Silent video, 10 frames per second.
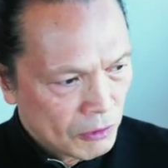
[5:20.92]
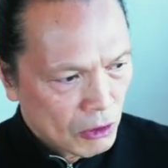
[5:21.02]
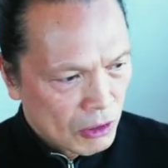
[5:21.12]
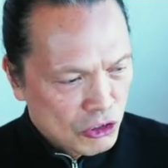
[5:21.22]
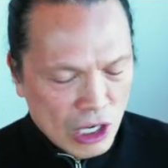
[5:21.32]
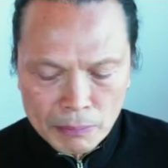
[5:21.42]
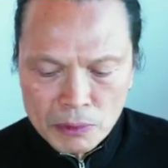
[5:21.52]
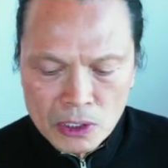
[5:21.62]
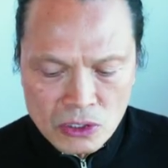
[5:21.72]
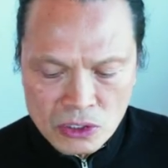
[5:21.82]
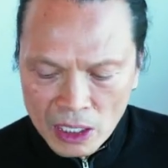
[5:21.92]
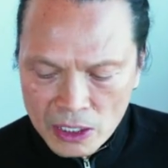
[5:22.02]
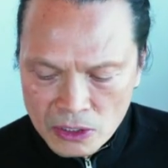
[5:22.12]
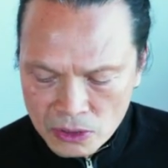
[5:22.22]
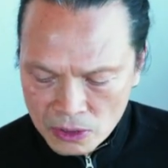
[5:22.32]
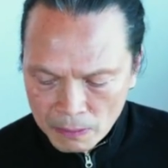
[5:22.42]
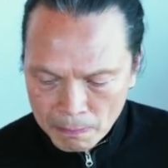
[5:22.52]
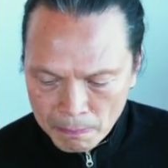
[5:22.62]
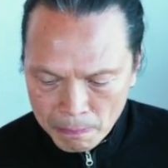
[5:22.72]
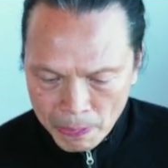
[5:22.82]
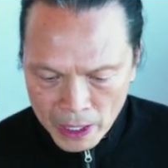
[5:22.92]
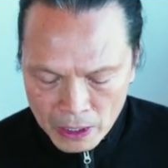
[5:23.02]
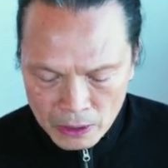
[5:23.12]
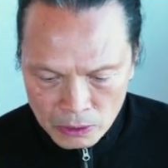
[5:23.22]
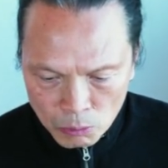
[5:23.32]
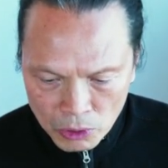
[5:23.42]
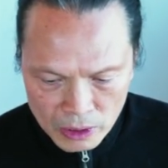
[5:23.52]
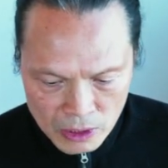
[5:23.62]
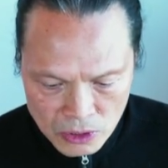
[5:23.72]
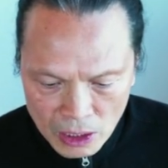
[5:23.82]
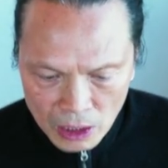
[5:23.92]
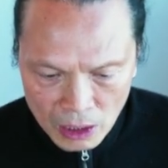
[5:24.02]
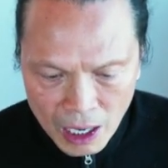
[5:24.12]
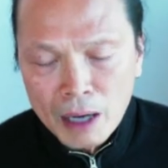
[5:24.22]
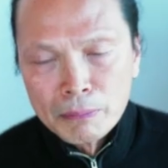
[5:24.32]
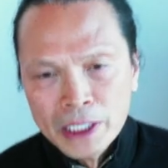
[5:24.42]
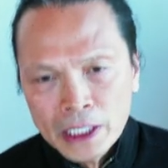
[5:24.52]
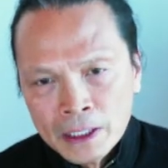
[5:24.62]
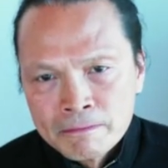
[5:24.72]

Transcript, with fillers: If you look at Japanese taste, the word is uh, harmony.